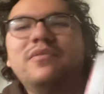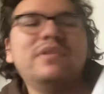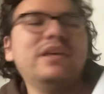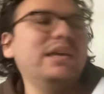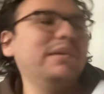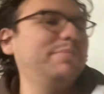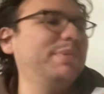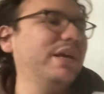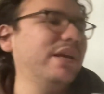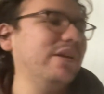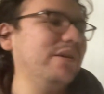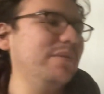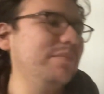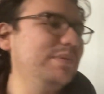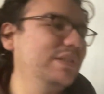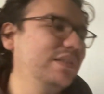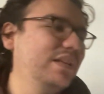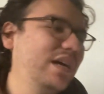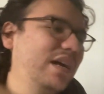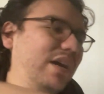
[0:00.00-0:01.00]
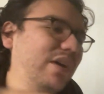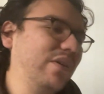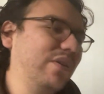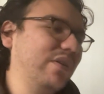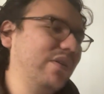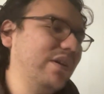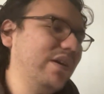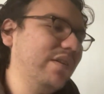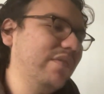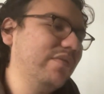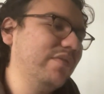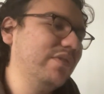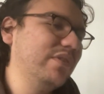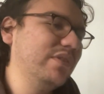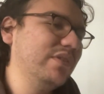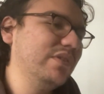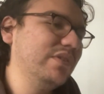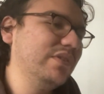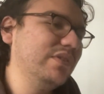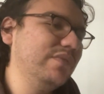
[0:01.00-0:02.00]
like pinup style
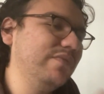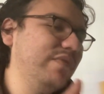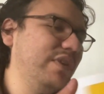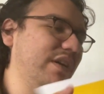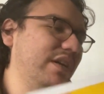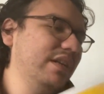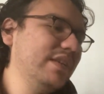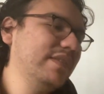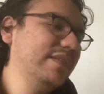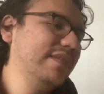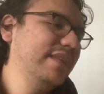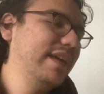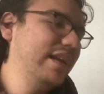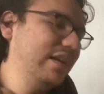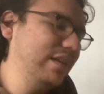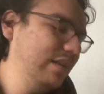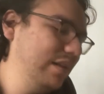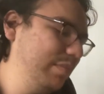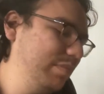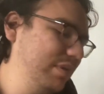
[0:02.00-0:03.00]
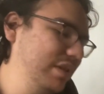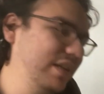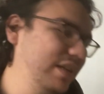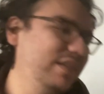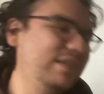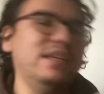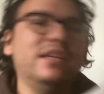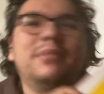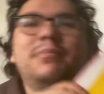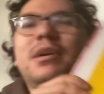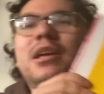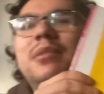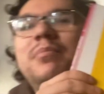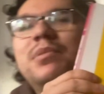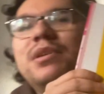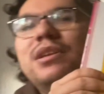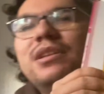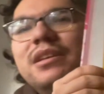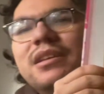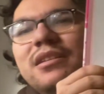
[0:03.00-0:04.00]
covers, very aesthetically pleasing in my
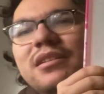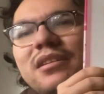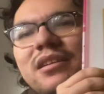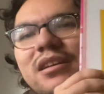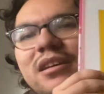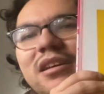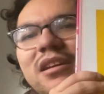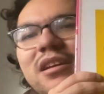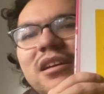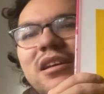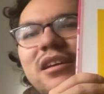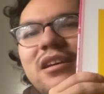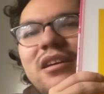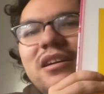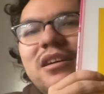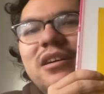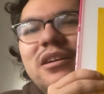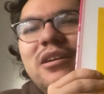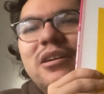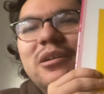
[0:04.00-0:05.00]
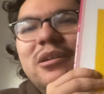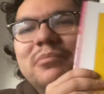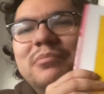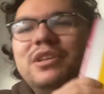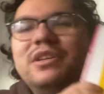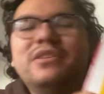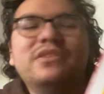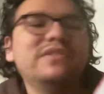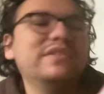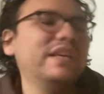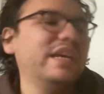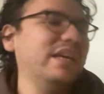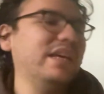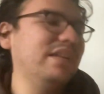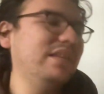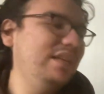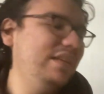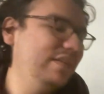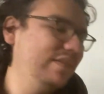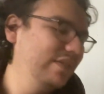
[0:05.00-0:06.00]
opinion. Here's like
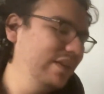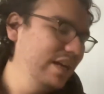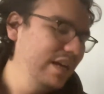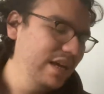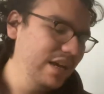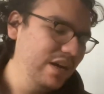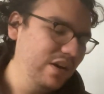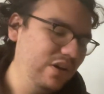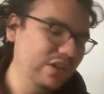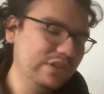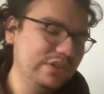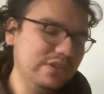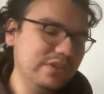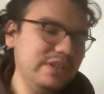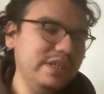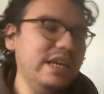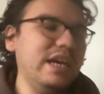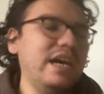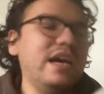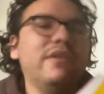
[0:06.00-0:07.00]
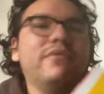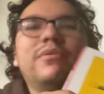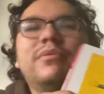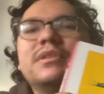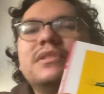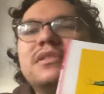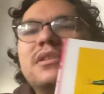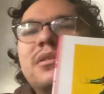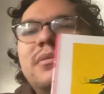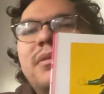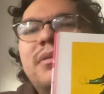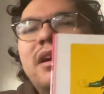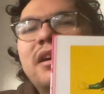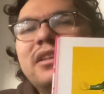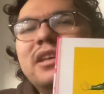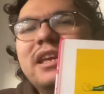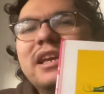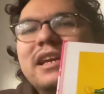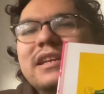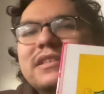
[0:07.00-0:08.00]
these. Also, yeah, every once in a while
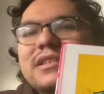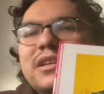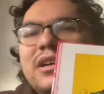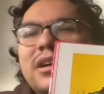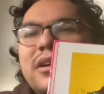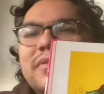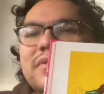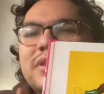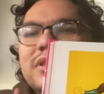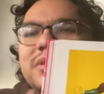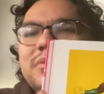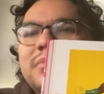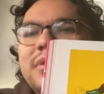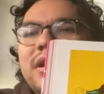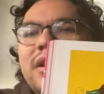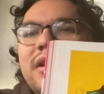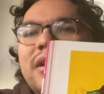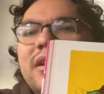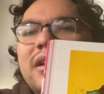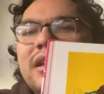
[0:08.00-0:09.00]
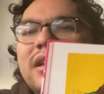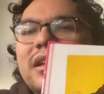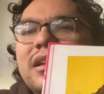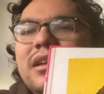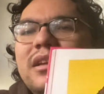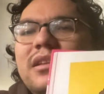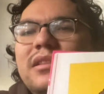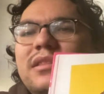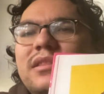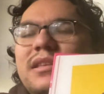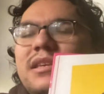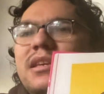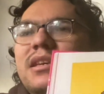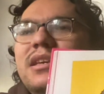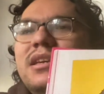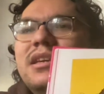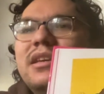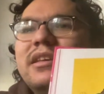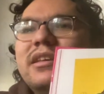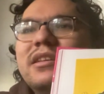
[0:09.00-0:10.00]
he has covers where
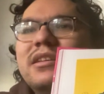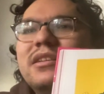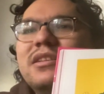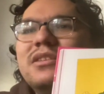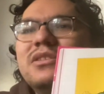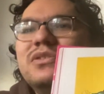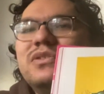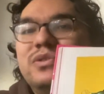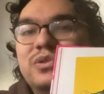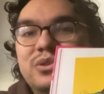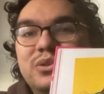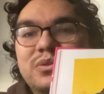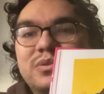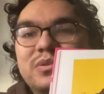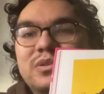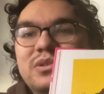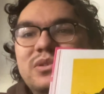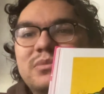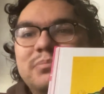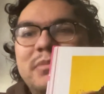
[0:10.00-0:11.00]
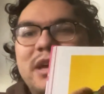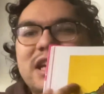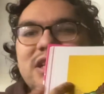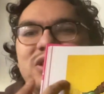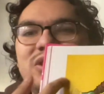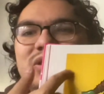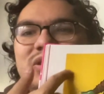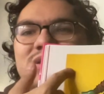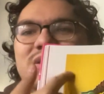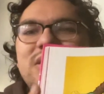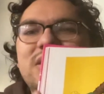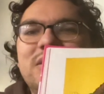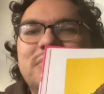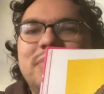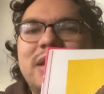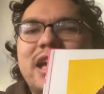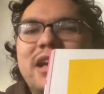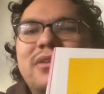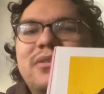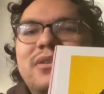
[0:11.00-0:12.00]
the suit matches the
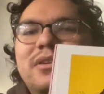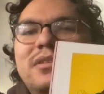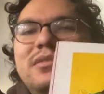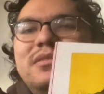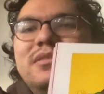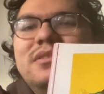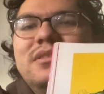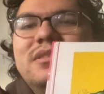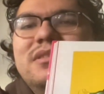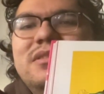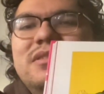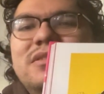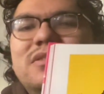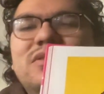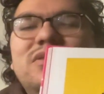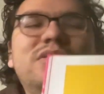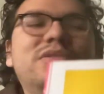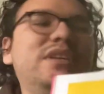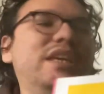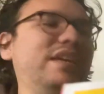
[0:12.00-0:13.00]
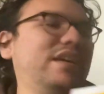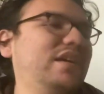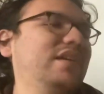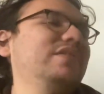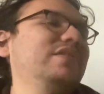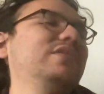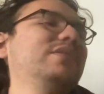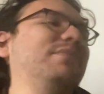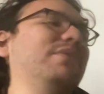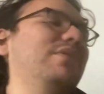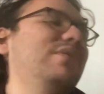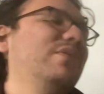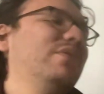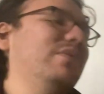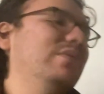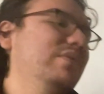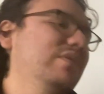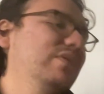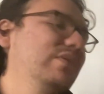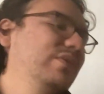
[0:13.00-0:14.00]
background. So he has some of
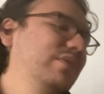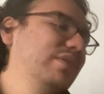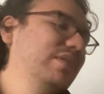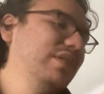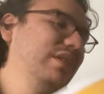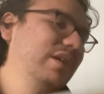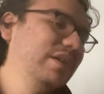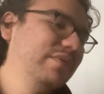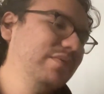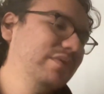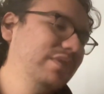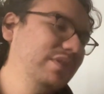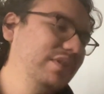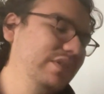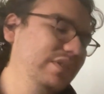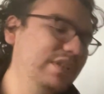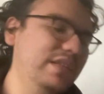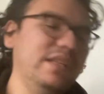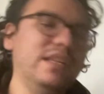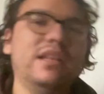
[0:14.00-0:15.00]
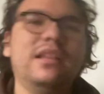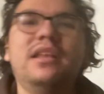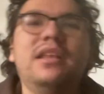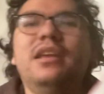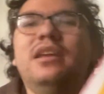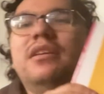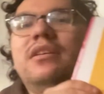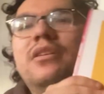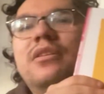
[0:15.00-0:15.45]
those sort of covers, and then they